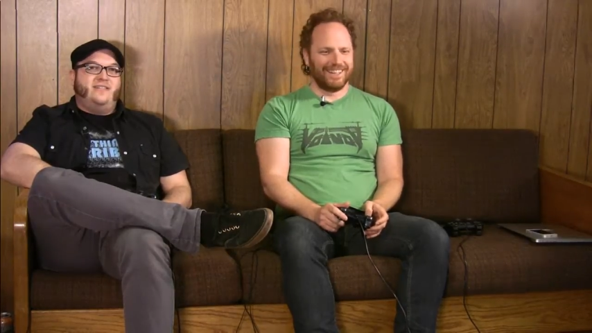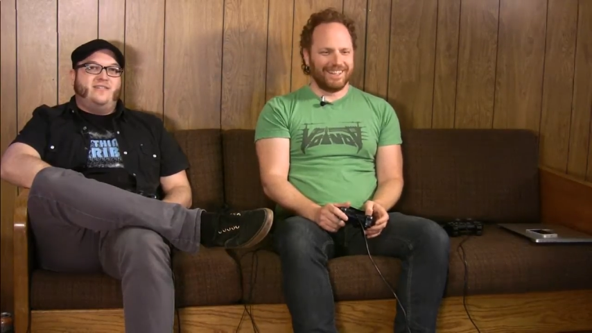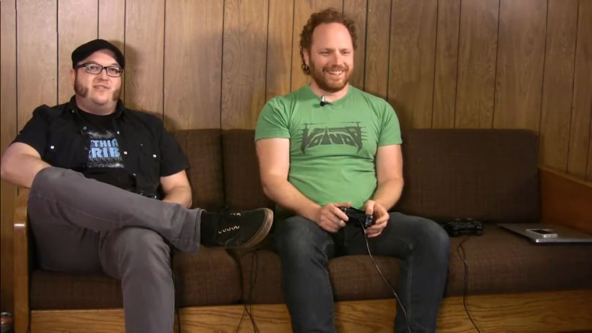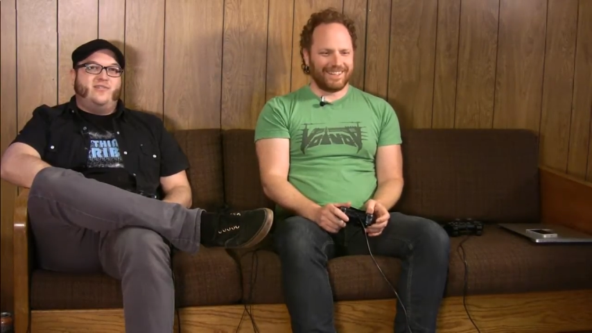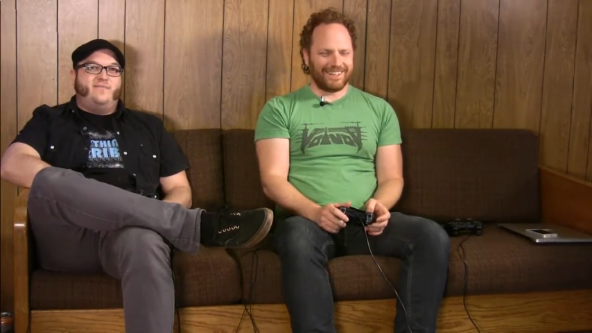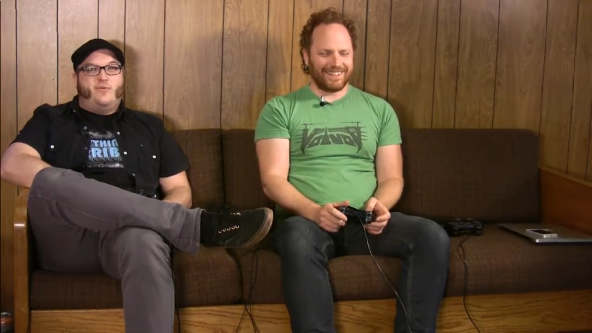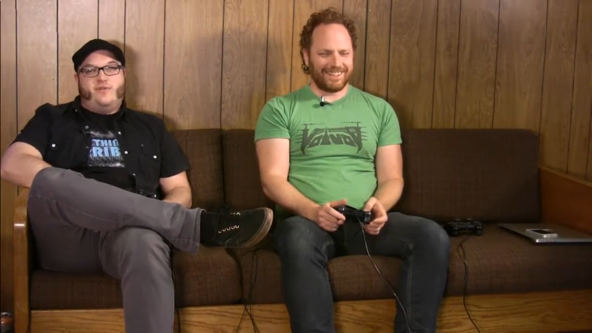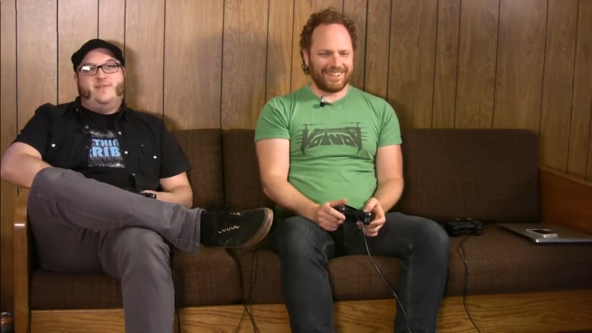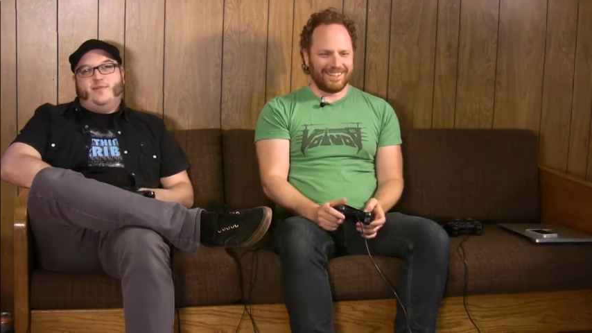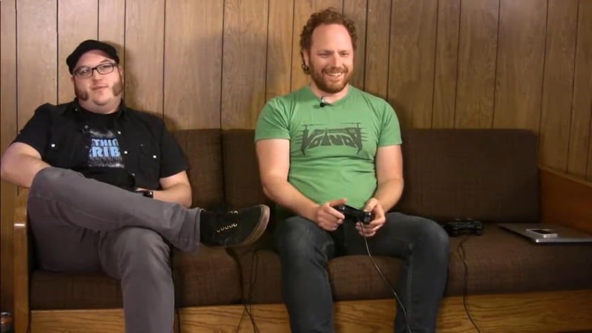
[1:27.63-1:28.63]

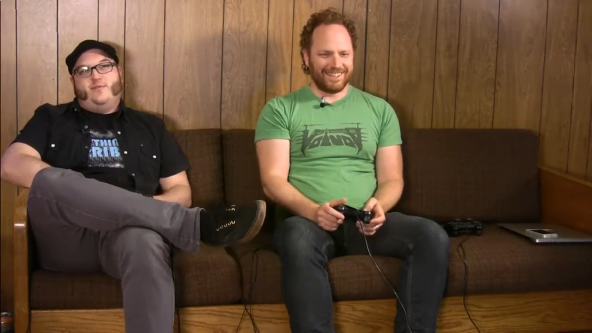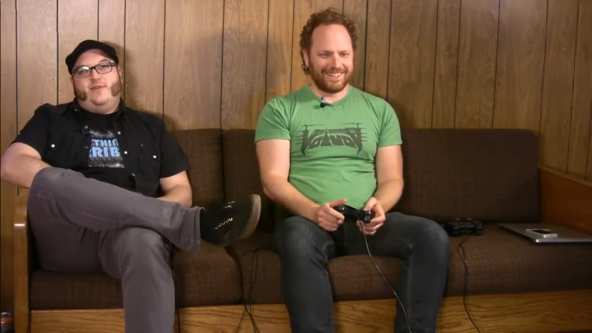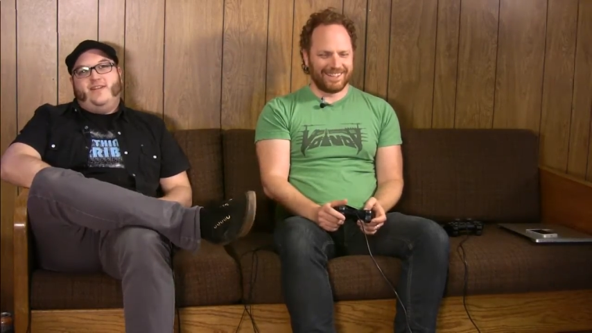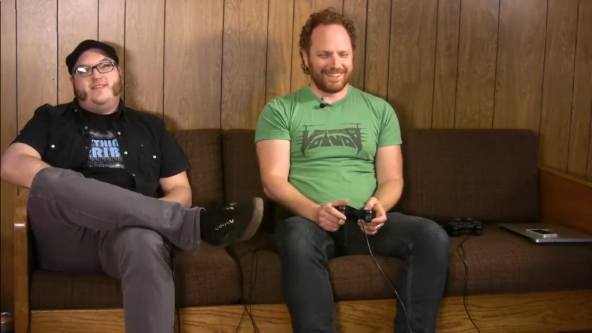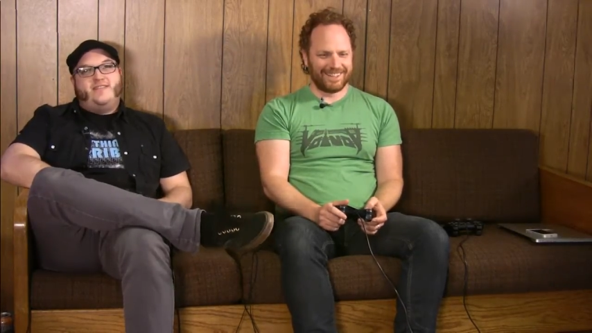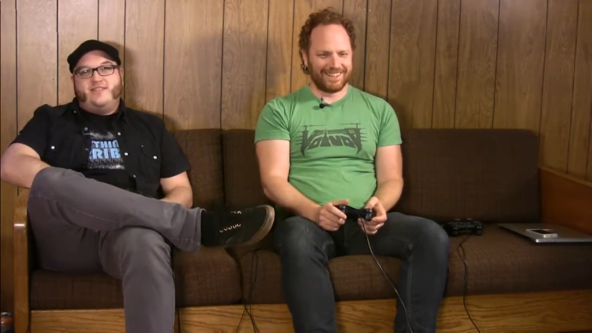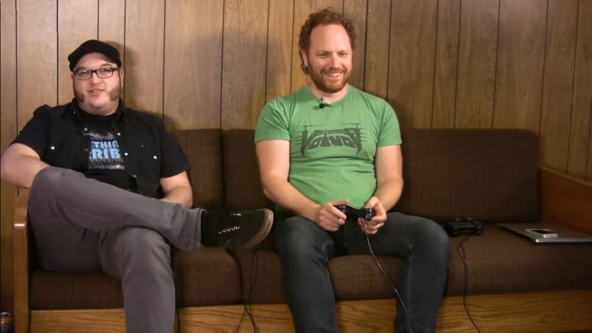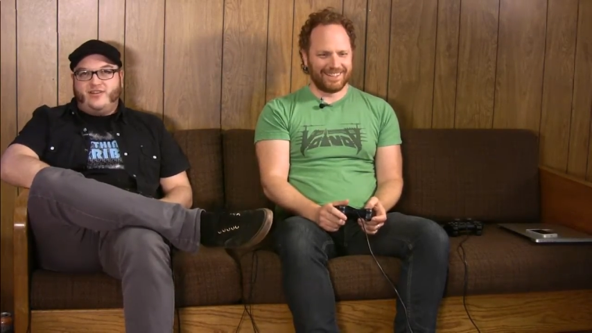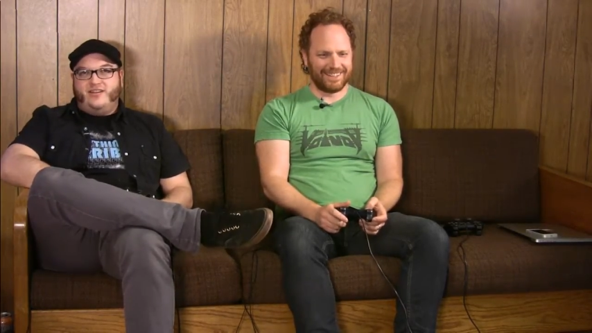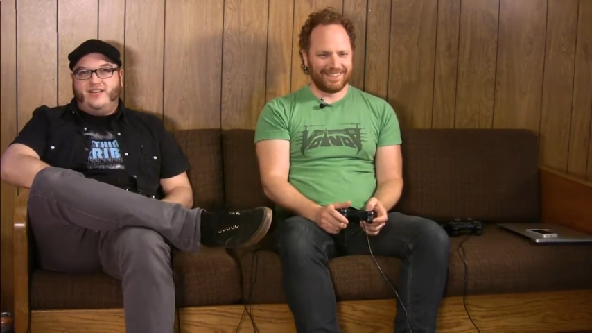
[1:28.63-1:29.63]
Speaker 1: Surfboards and earthquakes.
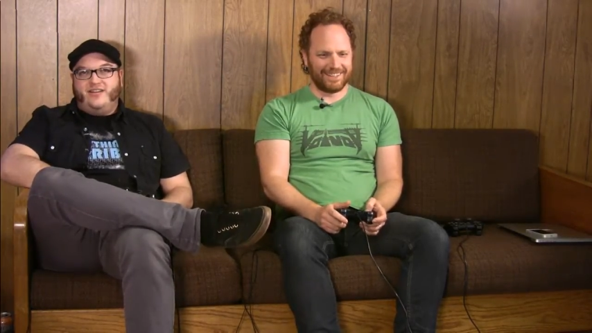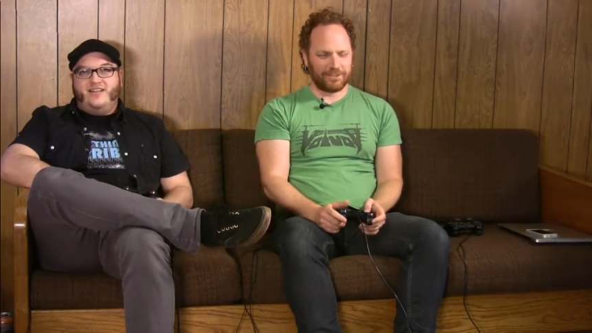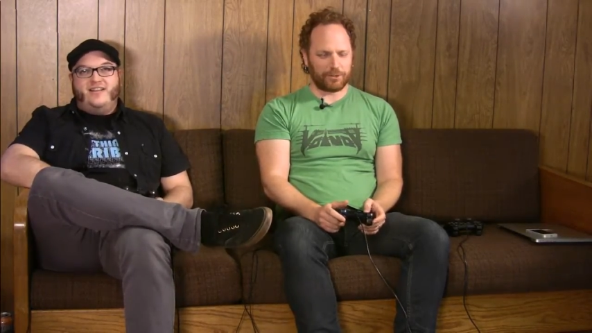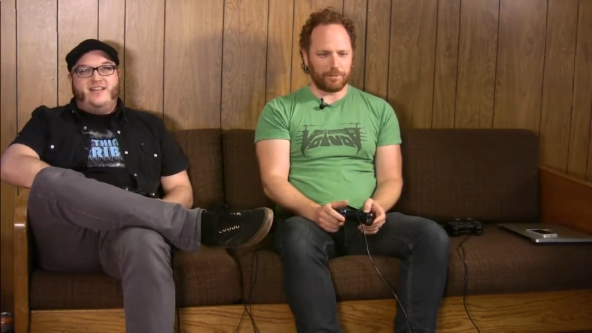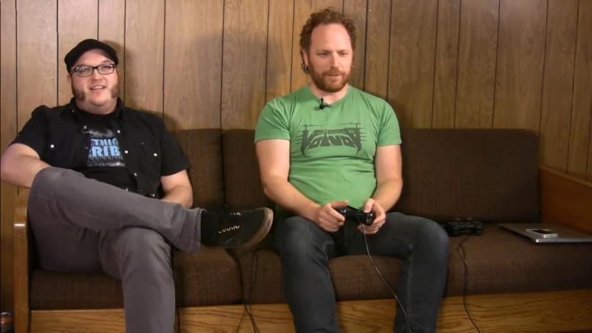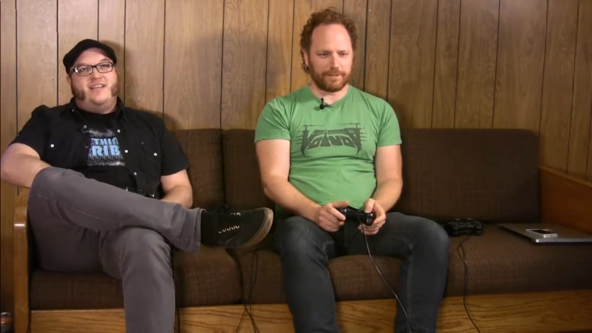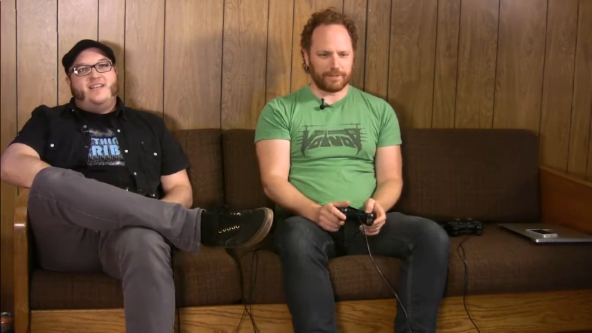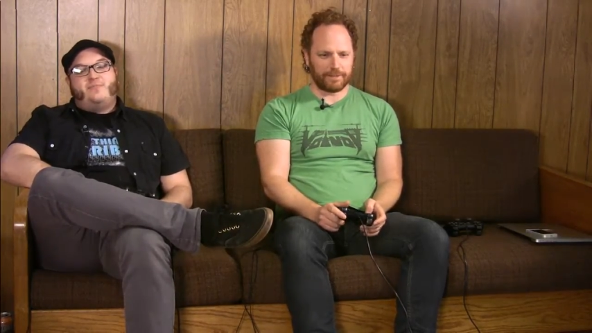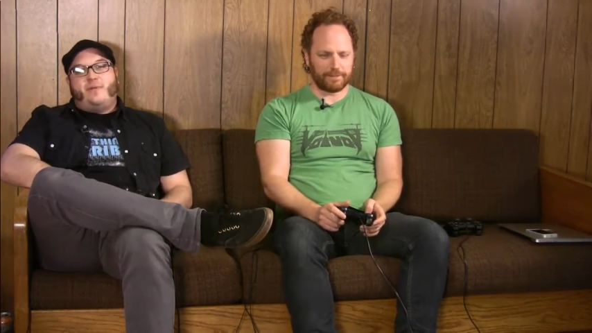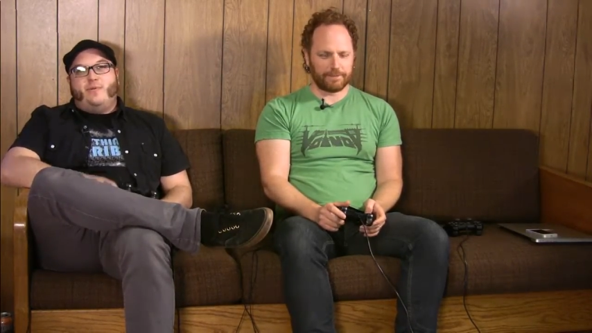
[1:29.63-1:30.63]
Sure. Strip mall.
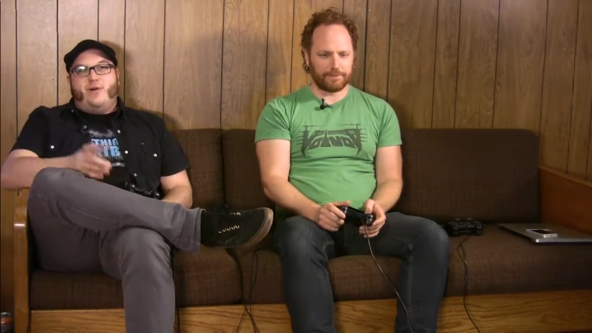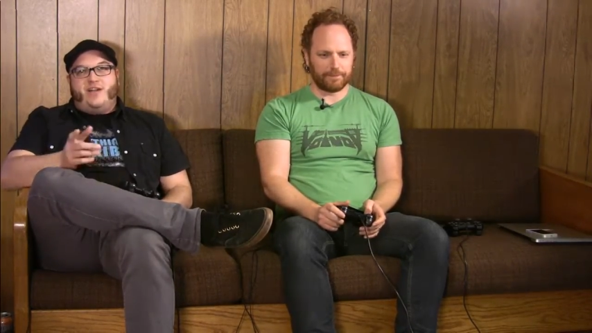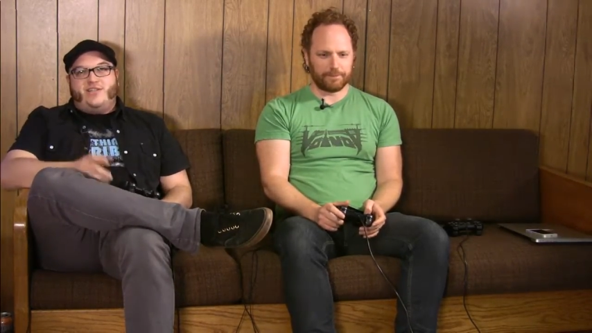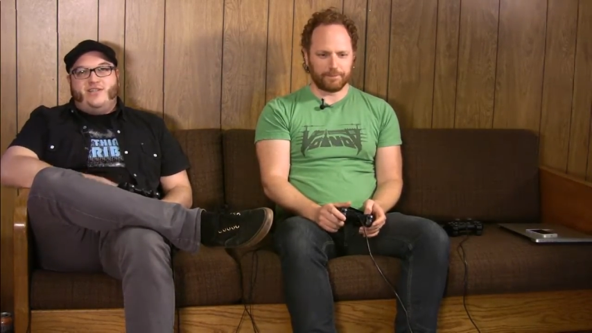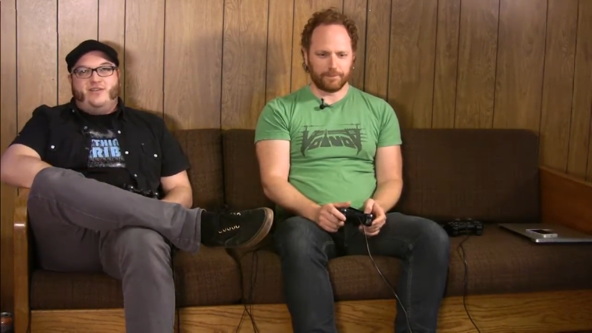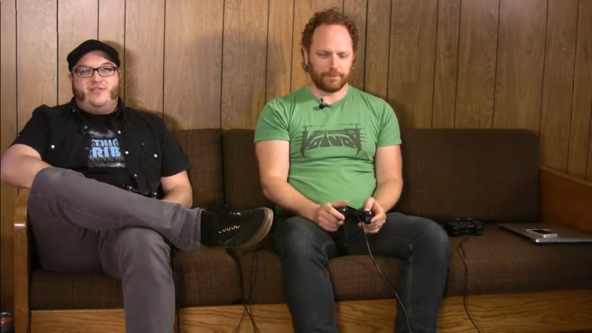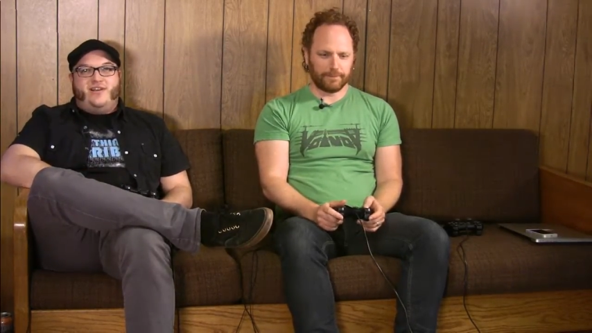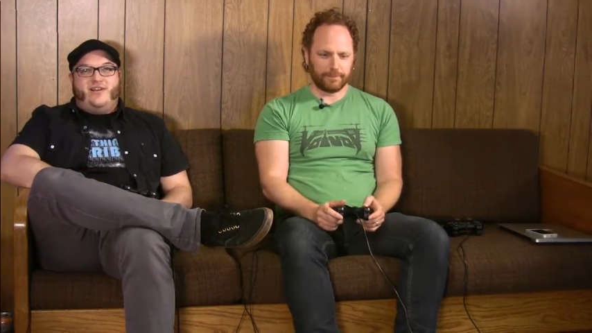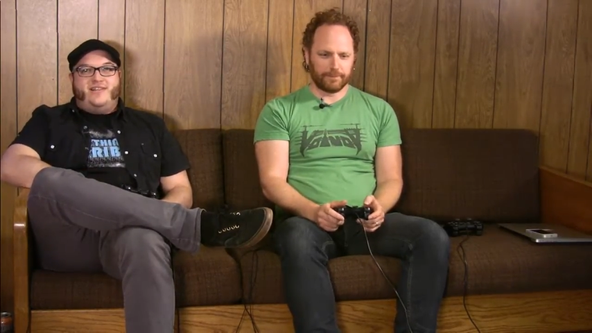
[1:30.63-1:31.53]
He's probably watching though and talking